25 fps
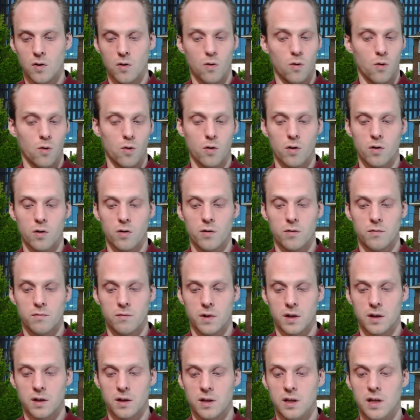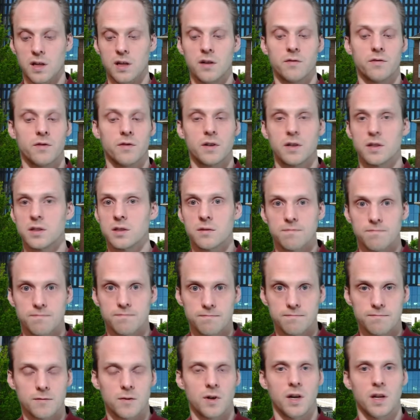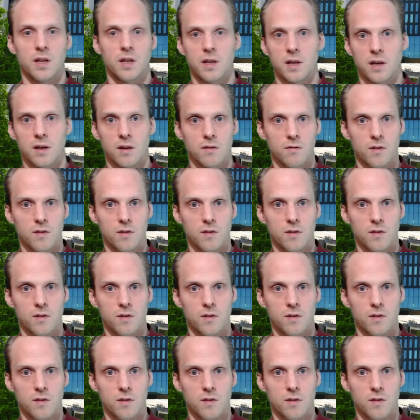or like a linear function or anything.